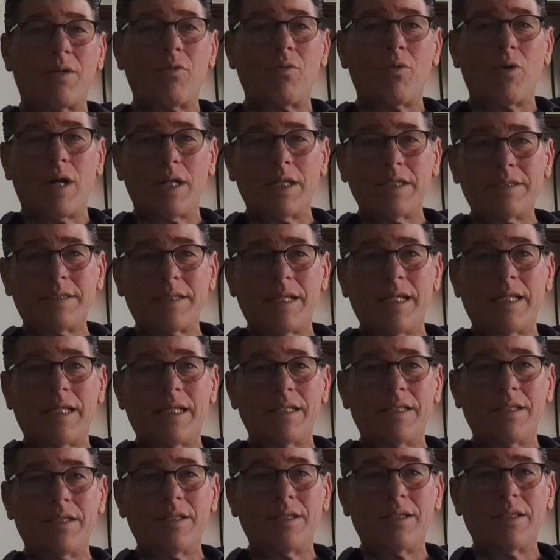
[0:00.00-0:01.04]
want to take
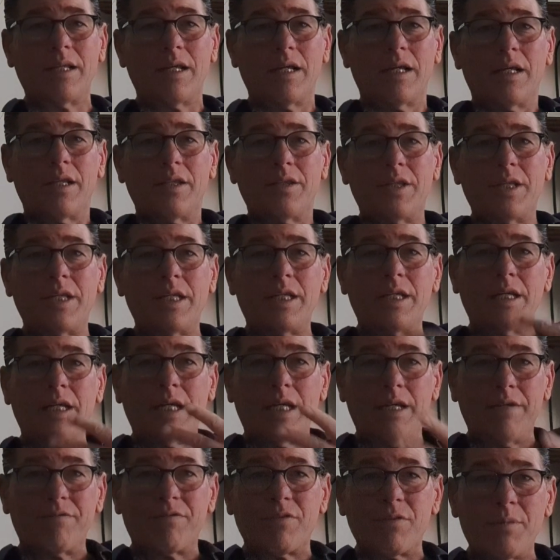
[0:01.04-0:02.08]
in the
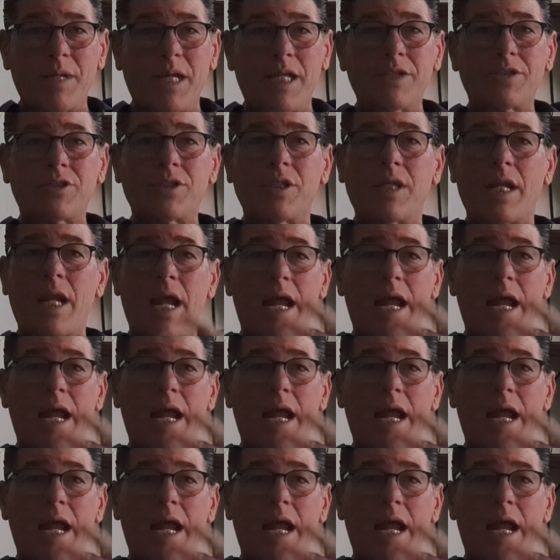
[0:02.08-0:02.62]
information,